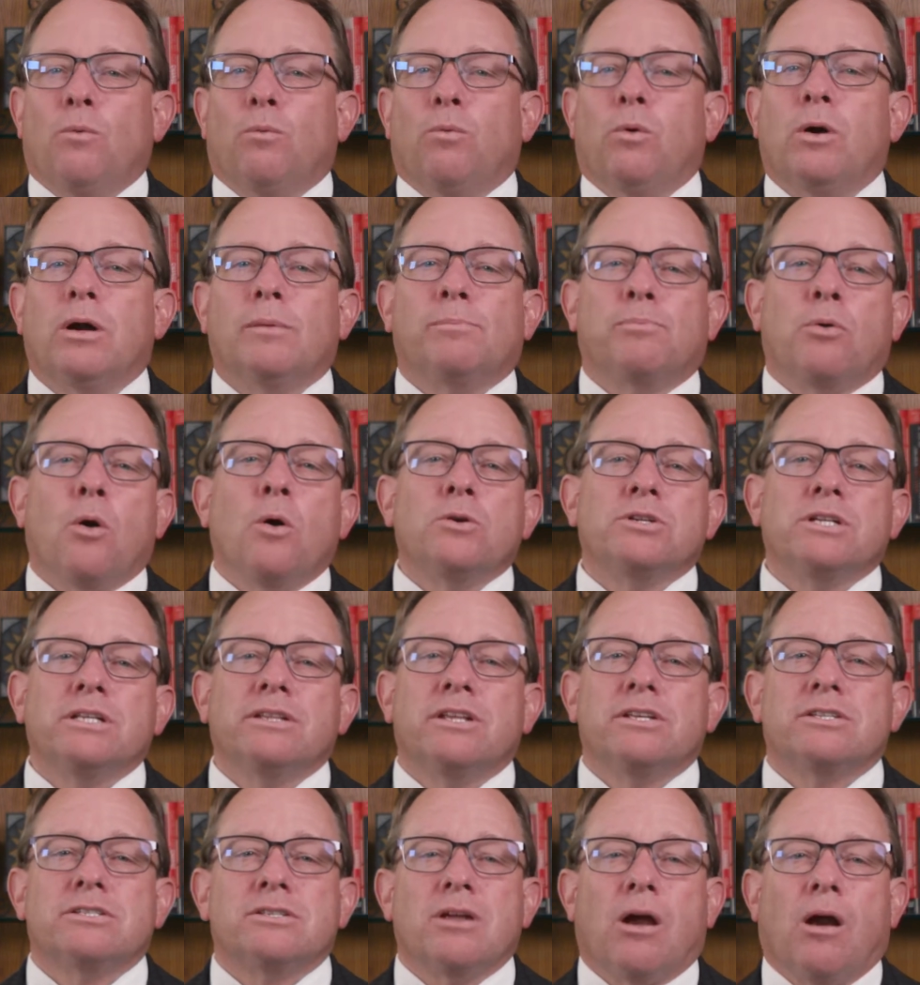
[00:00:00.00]
We're approaching
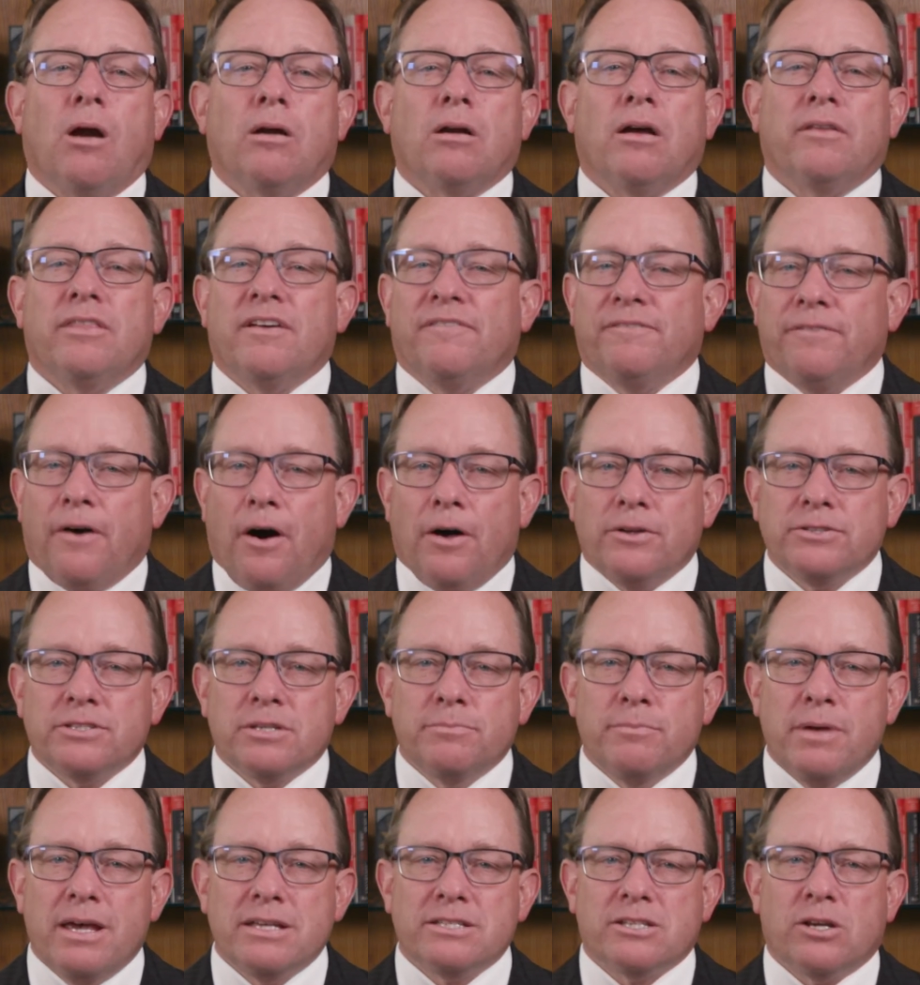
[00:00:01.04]
the start of the fall
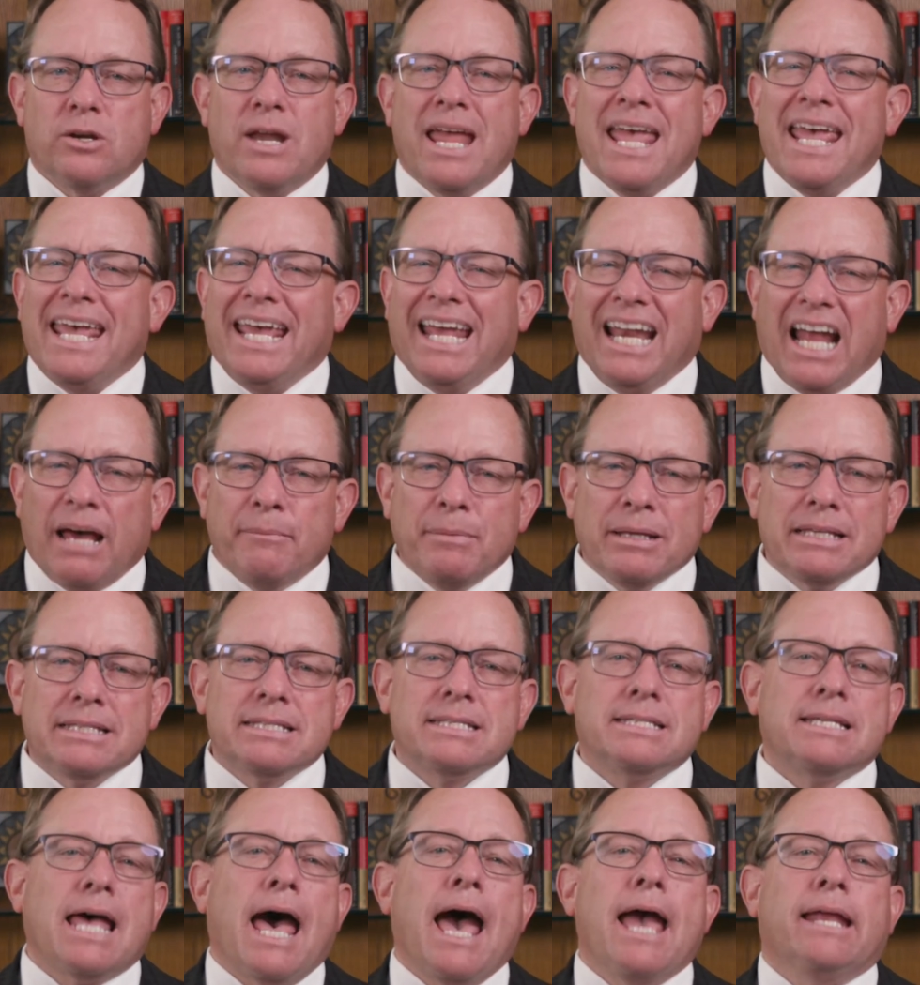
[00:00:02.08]
semester, and I'm
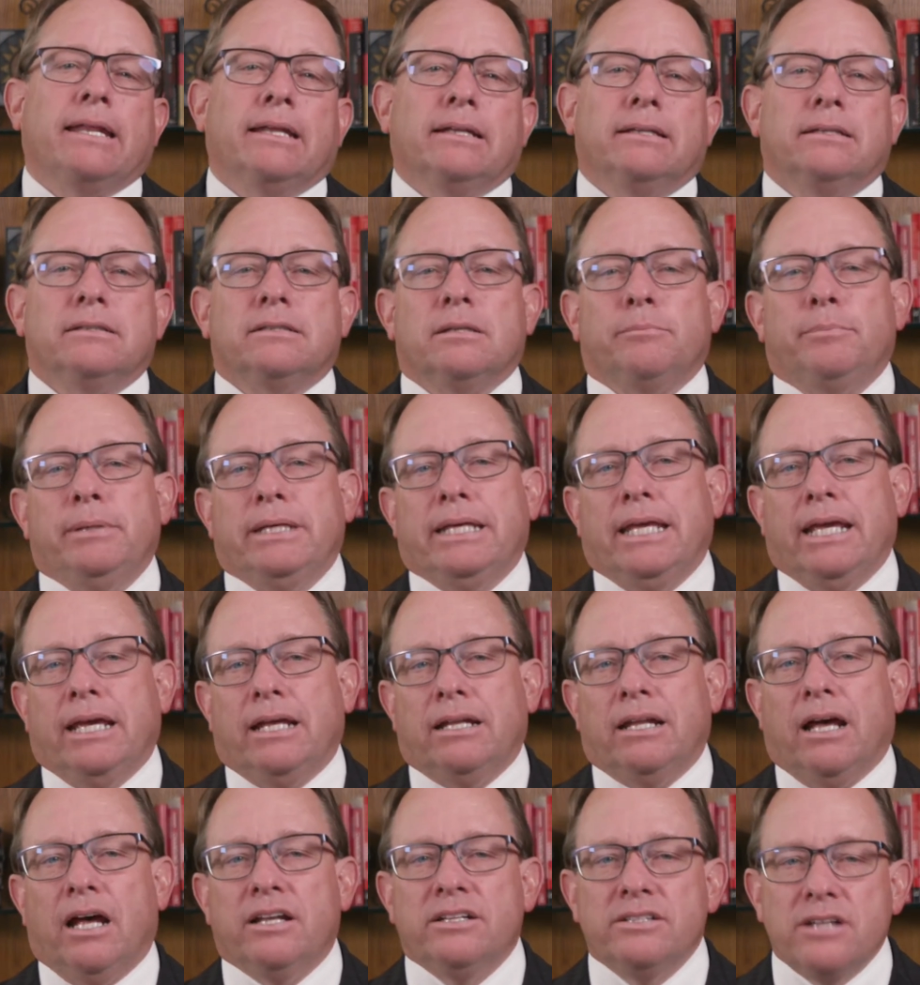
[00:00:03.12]
excited to
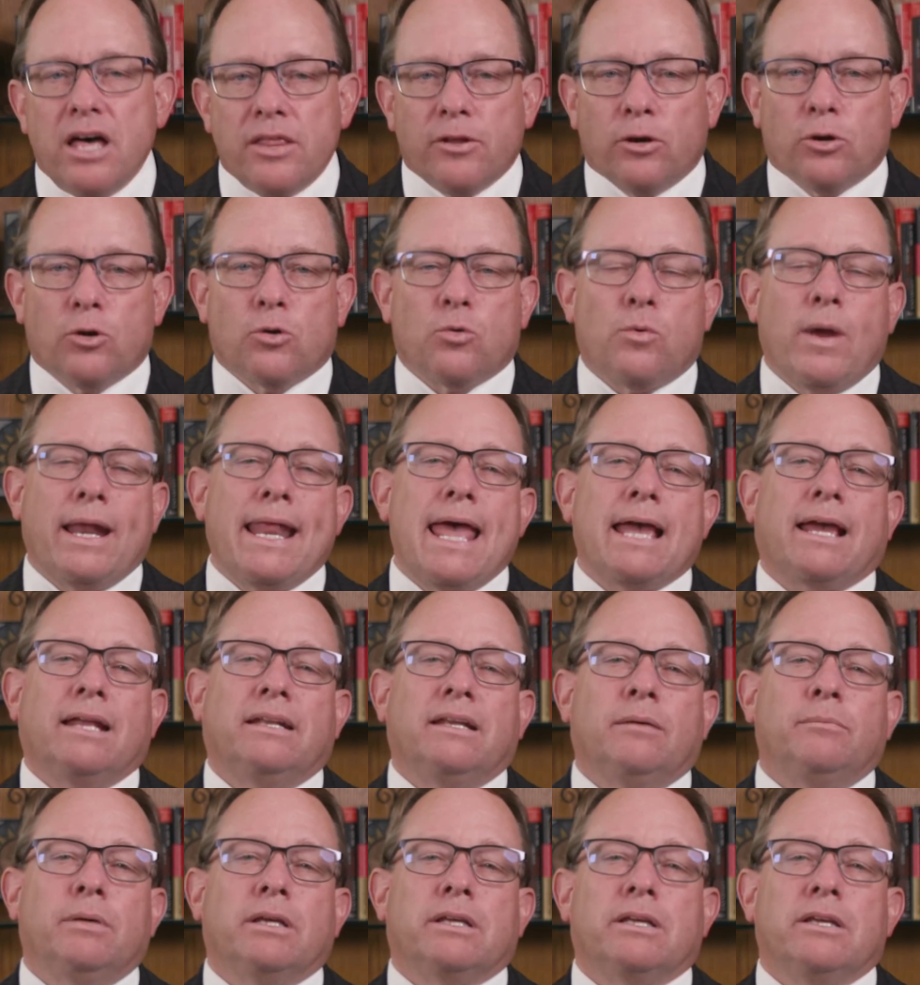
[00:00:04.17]
begin another great
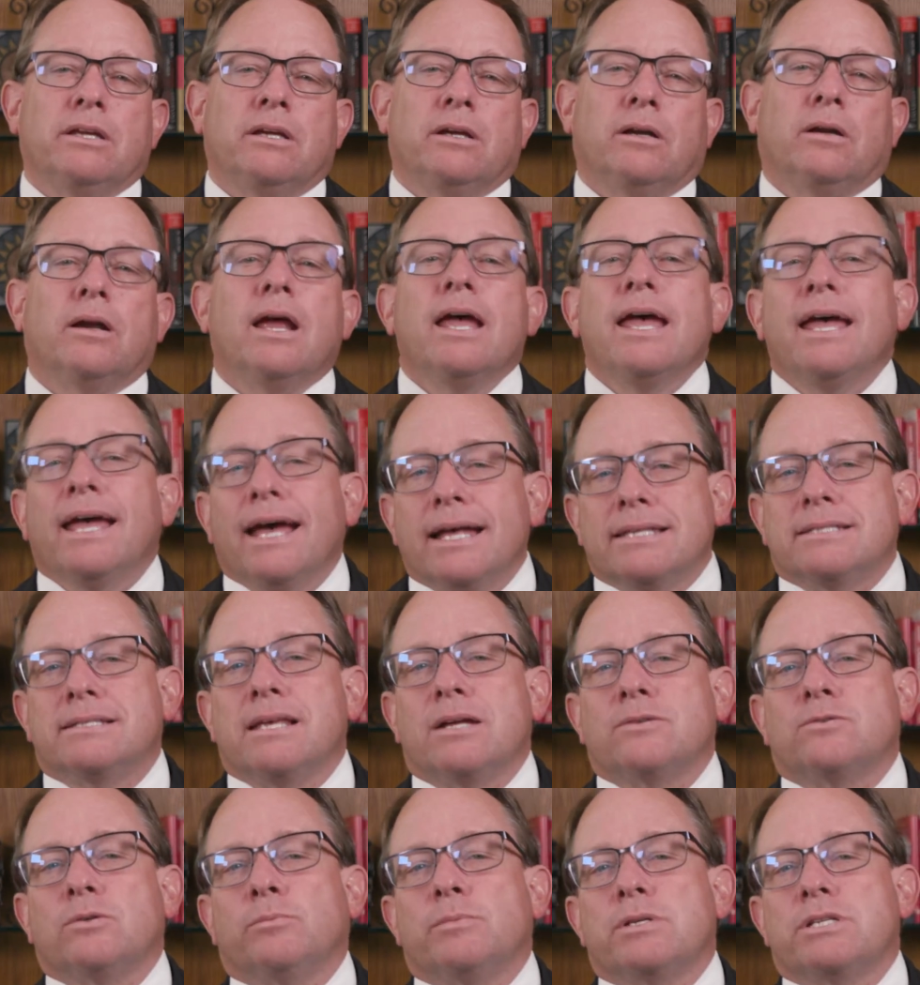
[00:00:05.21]
academic year at
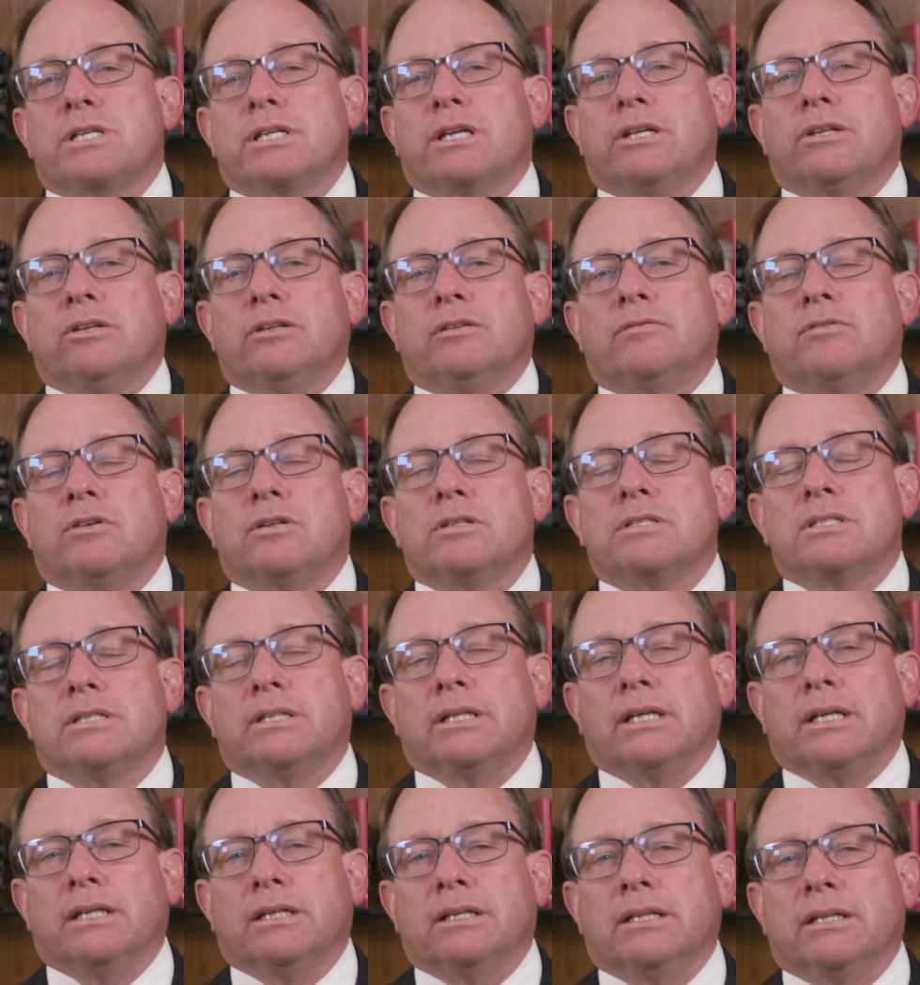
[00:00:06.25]
Central Michigan University.